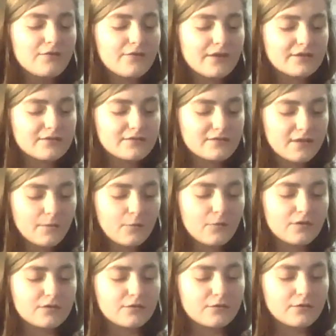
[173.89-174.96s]
Find
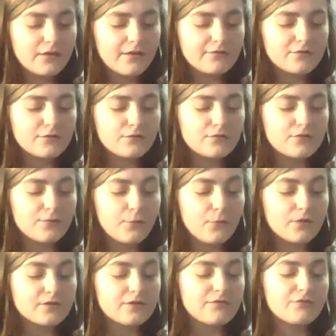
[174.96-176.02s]
someone who loves you to the
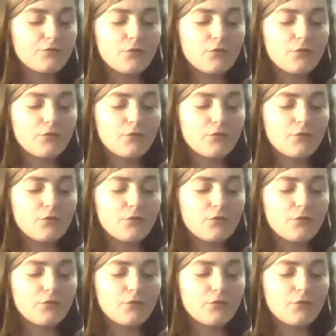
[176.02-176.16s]
point of